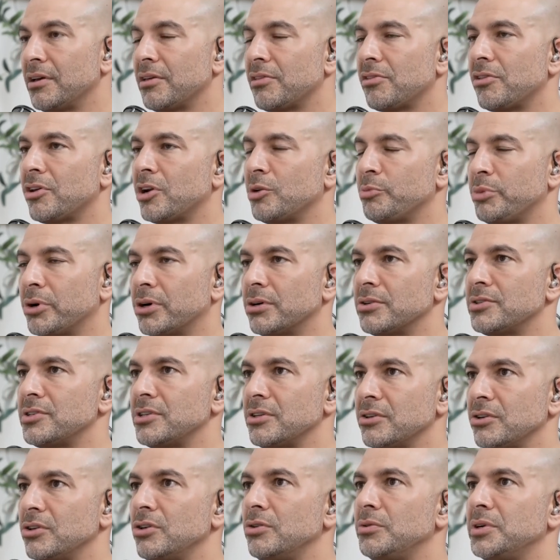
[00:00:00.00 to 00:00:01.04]
that a
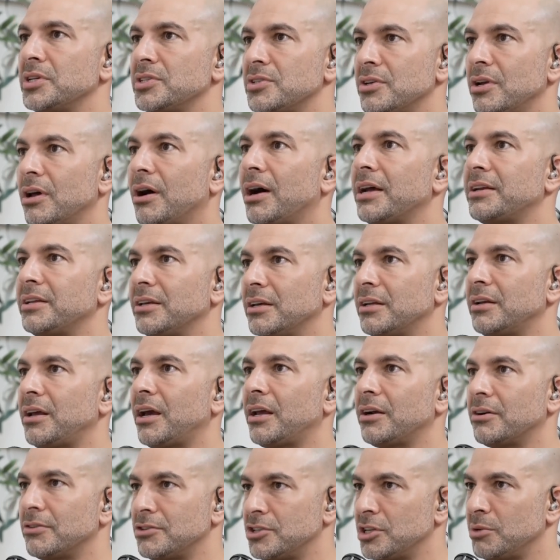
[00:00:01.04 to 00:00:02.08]
person who is not in
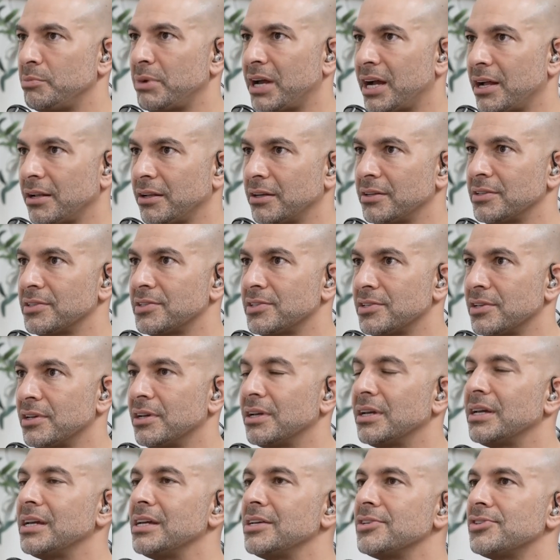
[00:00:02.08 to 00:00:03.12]
energy balance
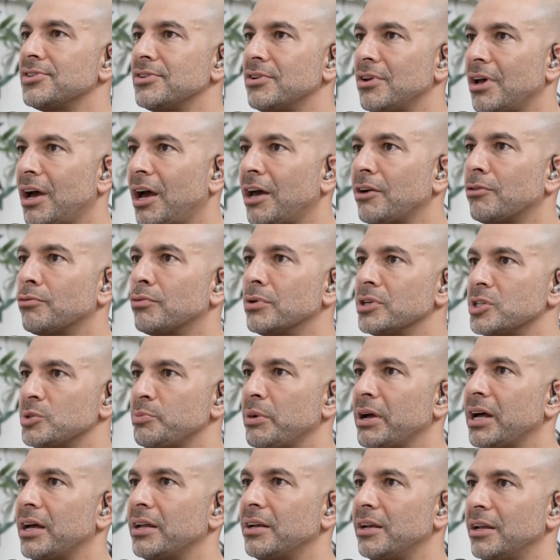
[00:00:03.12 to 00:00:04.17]
is not
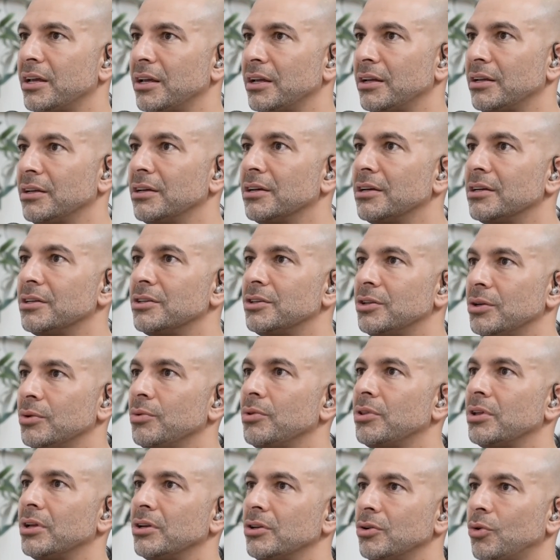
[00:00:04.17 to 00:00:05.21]
responding to
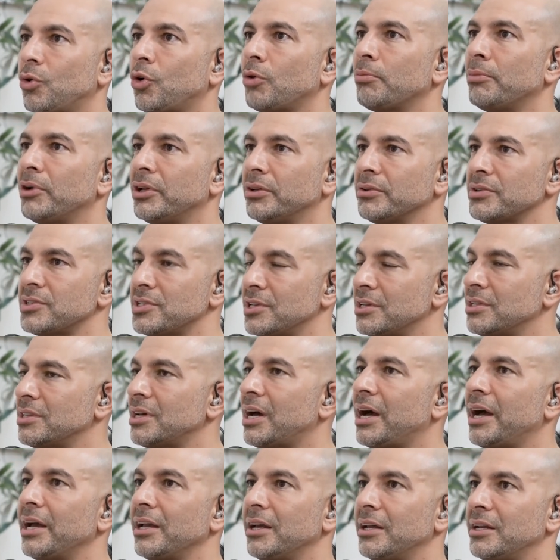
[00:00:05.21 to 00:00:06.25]
the normal
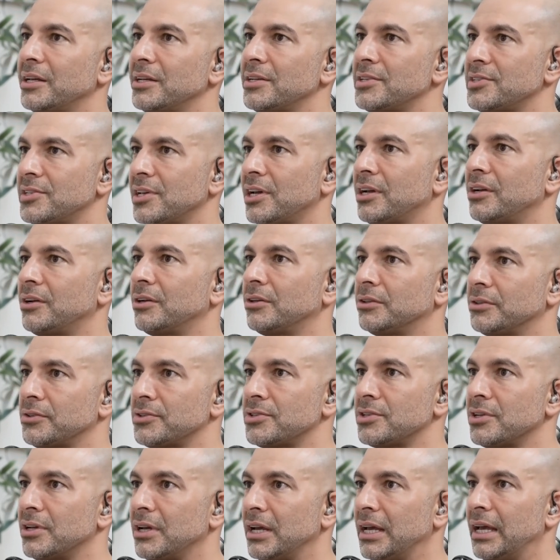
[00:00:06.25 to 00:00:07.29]
satiety
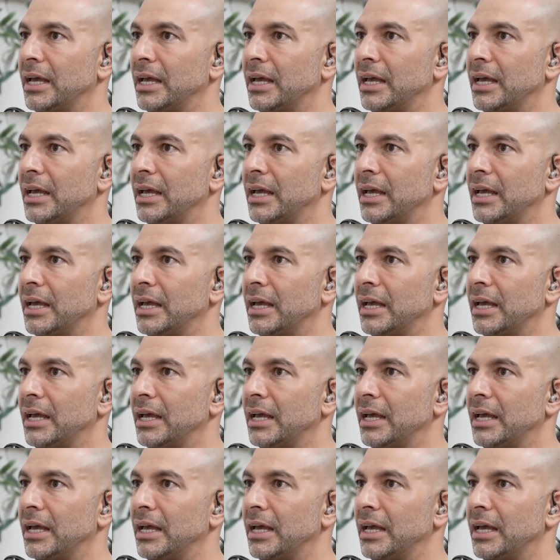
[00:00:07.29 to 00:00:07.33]
signals.